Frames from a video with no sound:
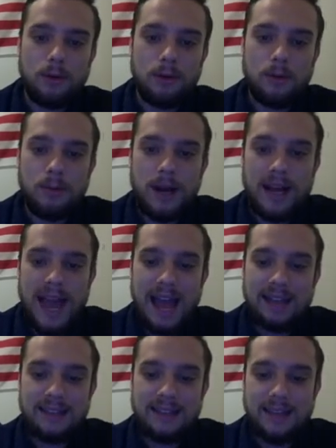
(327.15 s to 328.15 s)
my
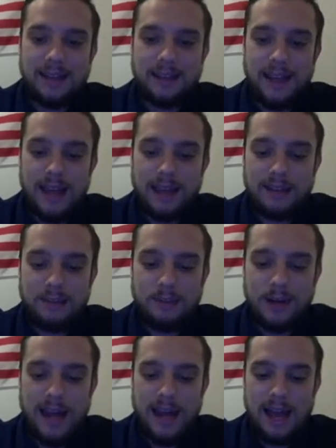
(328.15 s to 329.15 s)
ad set and
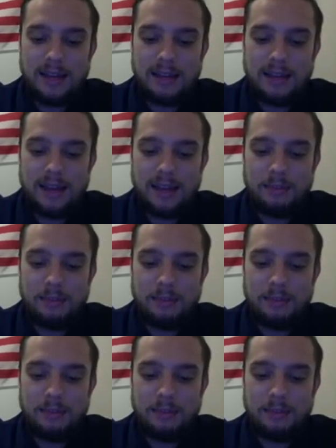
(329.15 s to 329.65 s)
my ad name.